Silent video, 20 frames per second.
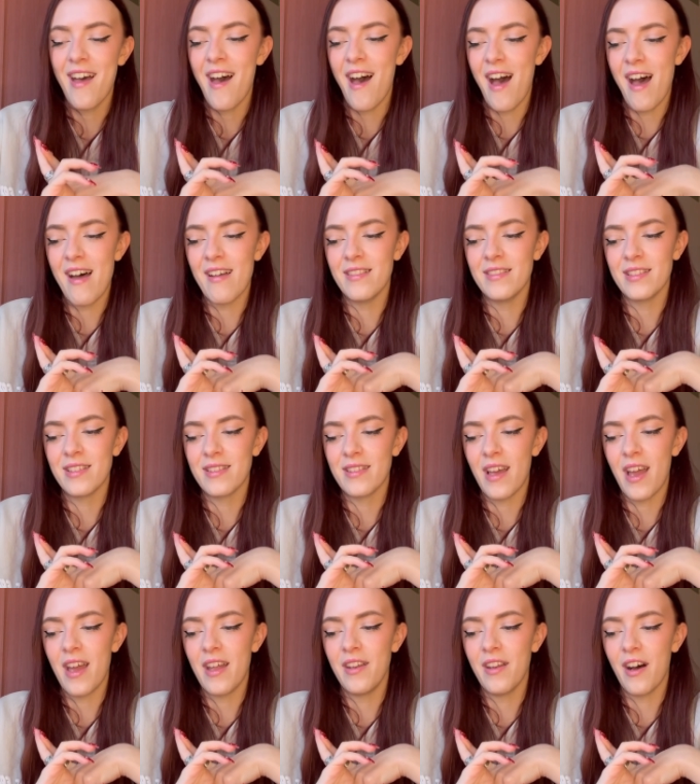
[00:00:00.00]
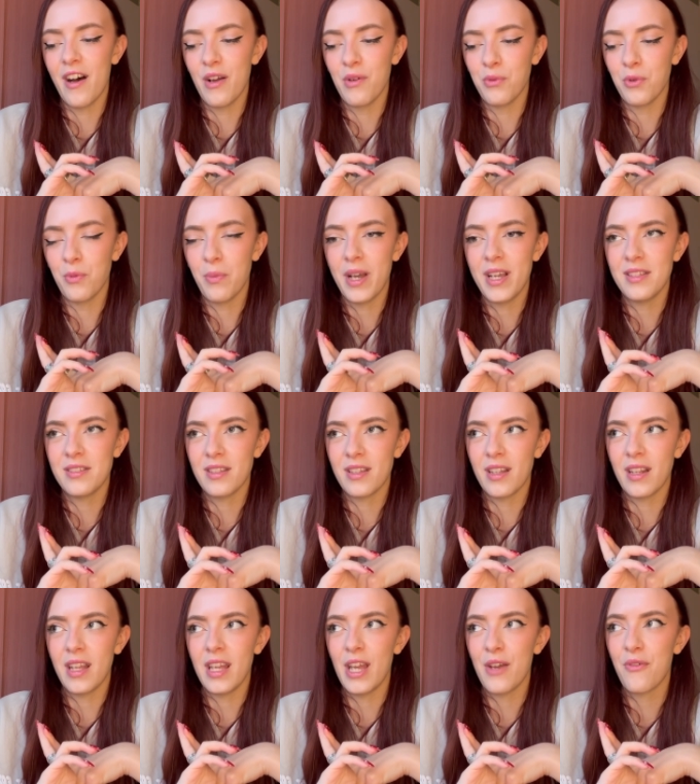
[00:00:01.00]
and then I will
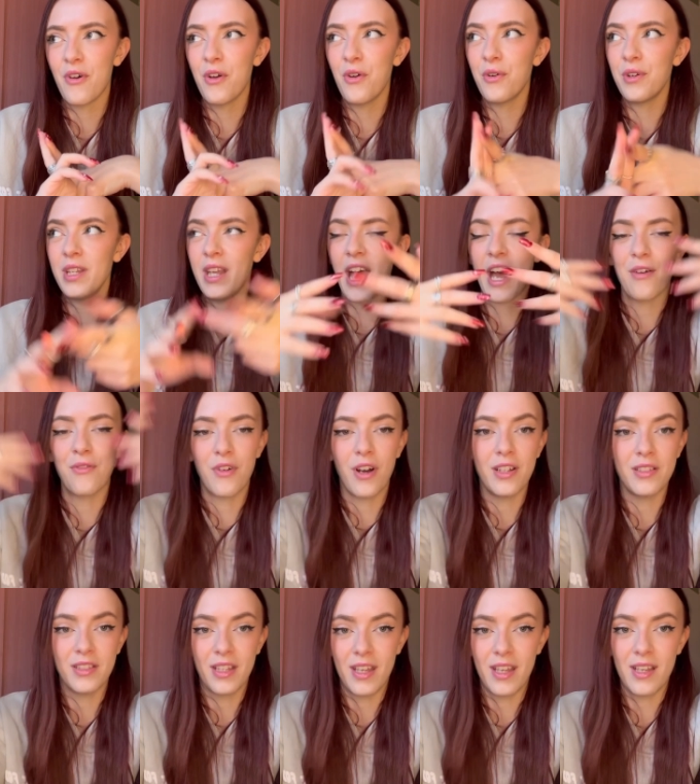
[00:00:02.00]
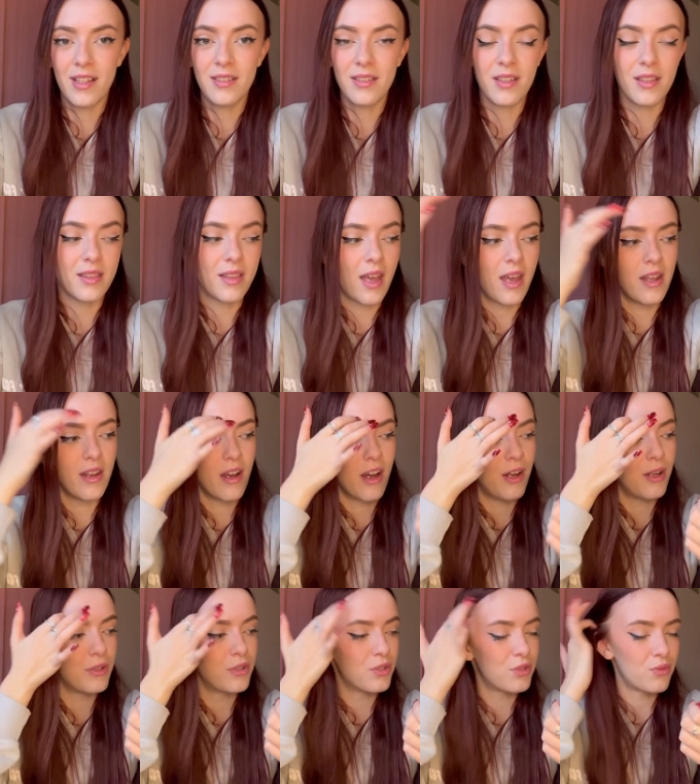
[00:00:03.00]
basically, if I already have ideas, then
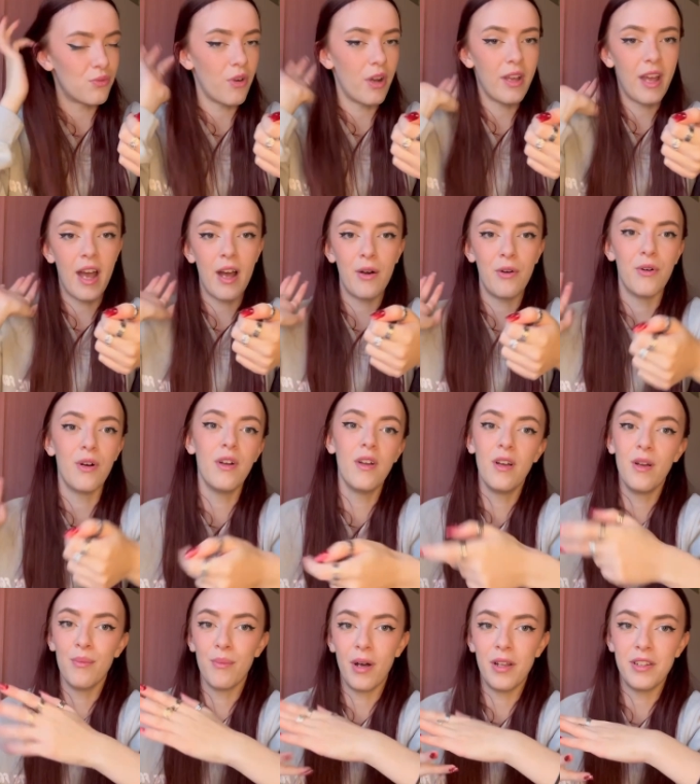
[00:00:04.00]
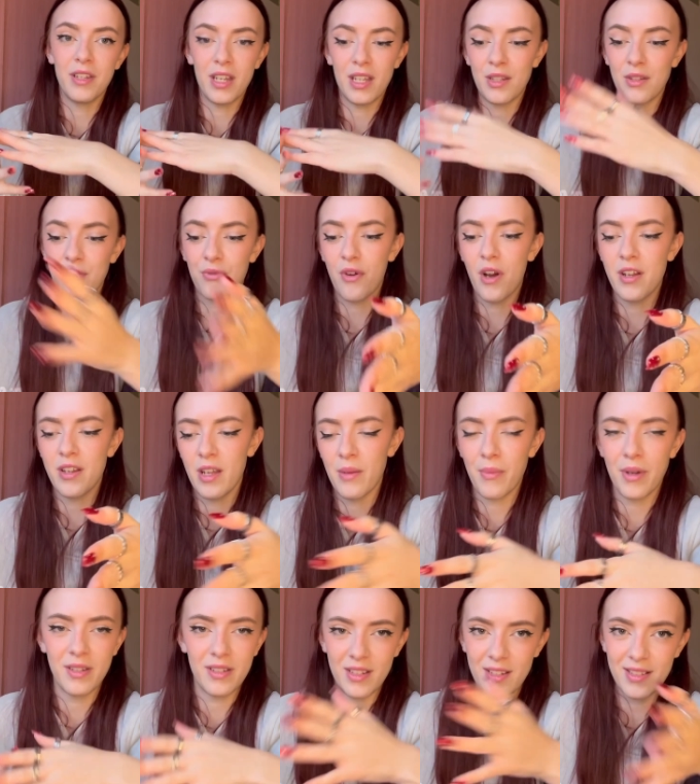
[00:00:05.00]
I'll just write out Monday to Friday,
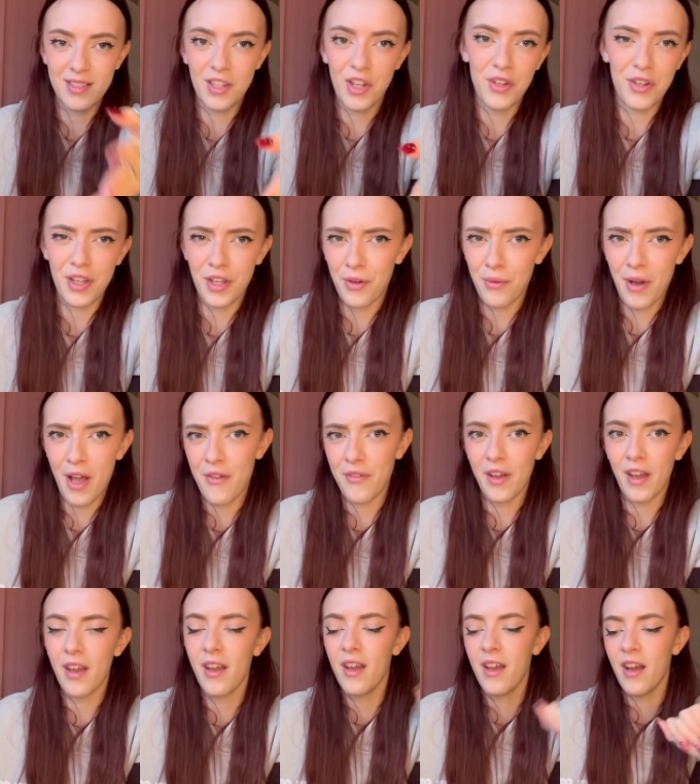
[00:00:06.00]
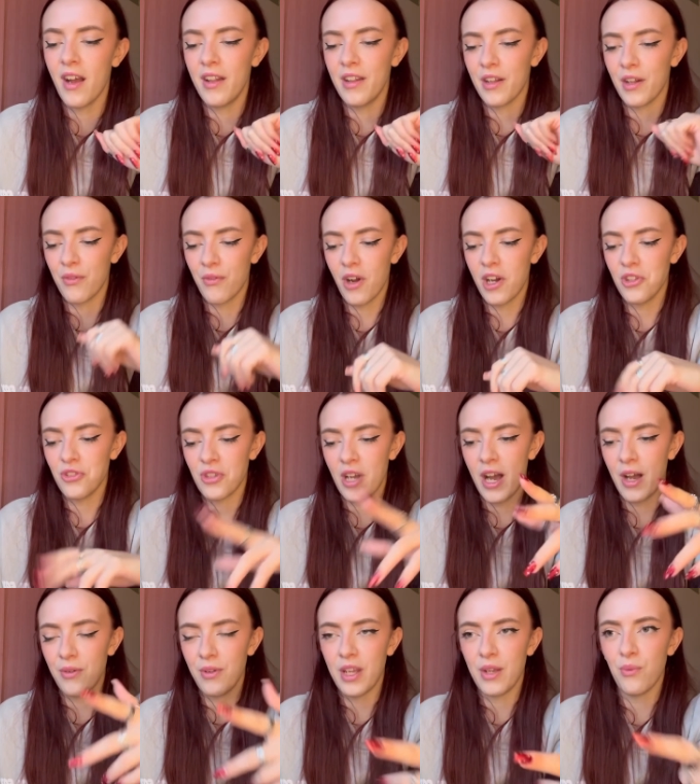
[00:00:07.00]
Monday to Sunday or whatever, and I'll write
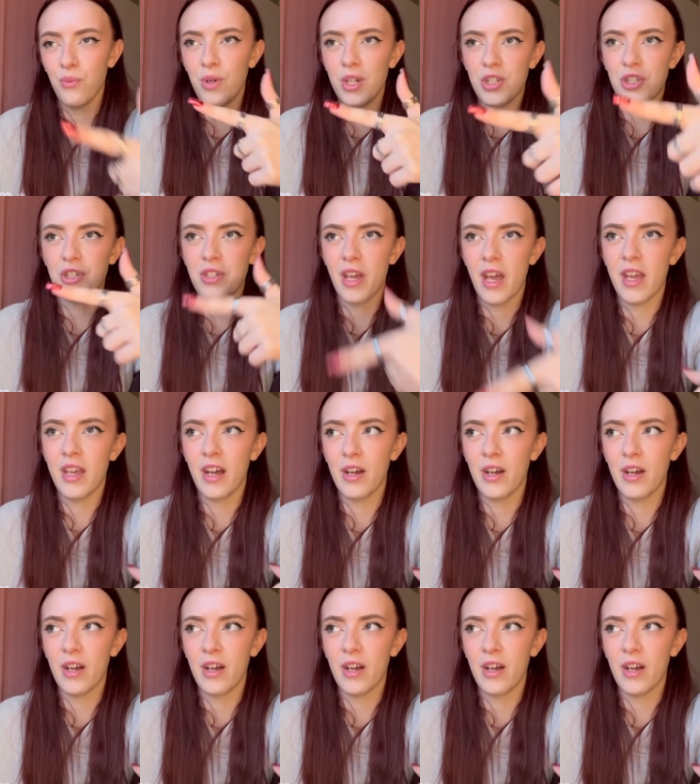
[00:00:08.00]
down in which day I